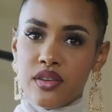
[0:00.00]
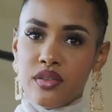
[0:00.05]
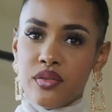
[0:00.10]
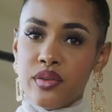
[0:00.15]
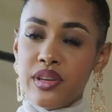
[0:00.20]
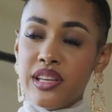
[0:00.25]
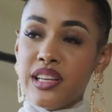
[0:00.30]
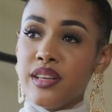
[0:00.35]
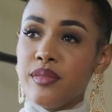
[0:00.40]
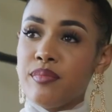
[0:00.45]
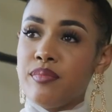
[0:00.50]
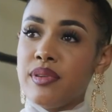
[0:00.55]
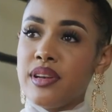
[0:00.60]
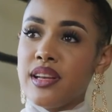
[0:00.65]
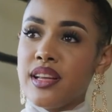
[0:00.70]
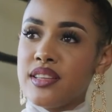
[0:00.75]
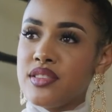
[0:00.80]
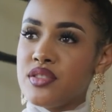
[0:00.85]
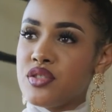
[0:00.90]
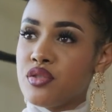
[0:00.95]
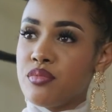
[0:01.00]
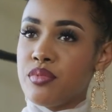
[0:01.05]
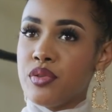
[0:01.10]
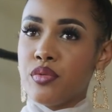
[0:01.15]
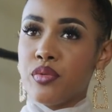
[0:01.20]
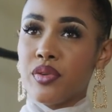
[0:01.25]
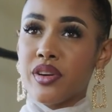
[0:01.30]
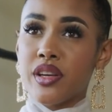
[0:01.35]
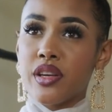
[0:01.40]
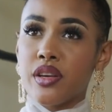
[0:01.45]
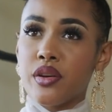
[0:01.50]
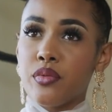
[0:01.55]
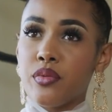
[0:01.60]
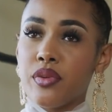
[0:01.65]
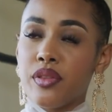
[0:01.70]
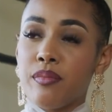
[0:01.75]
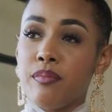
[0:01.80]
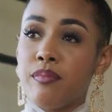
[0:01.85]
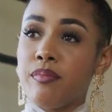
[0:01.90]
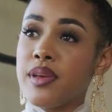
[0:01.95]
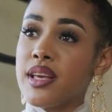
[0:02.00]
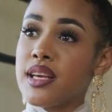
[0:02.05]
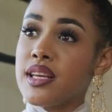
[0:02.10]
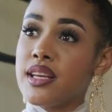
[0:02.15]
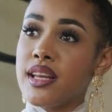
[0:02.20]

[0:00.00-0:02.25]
really blessed to be working with big